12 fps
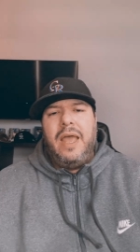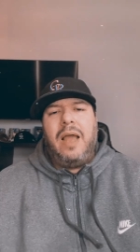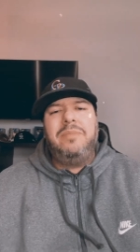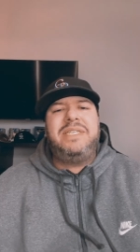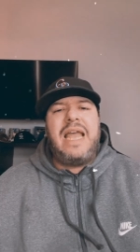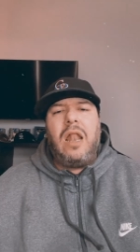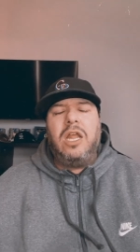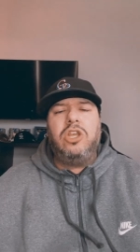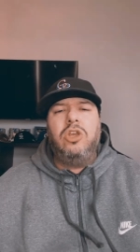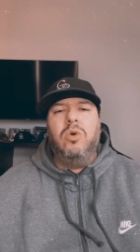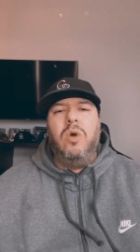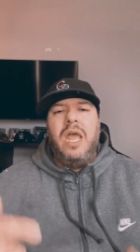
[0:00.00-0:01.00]
I'm telling
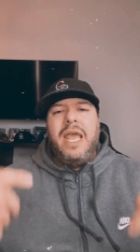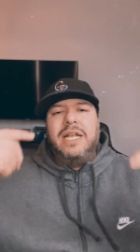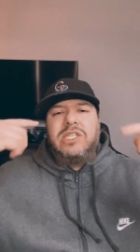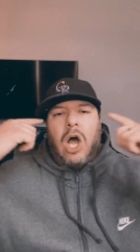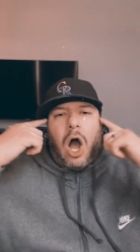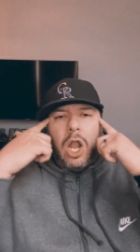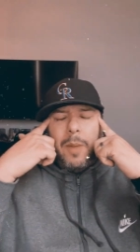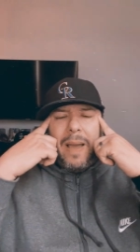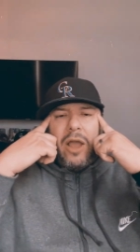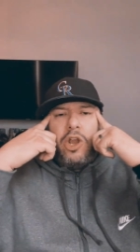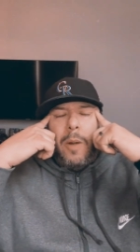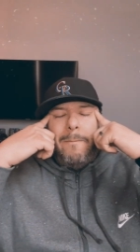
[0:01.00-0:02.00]
you, it's all
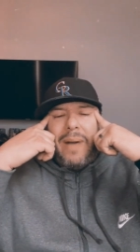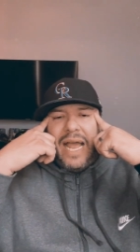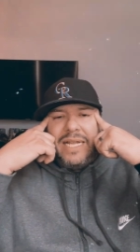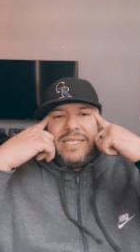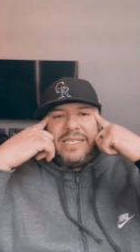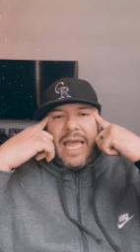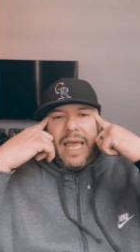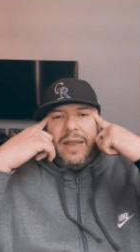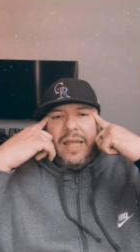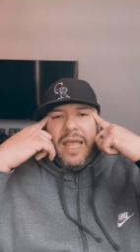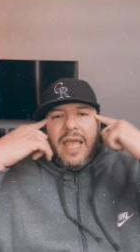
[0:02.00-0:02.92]
about your mindset.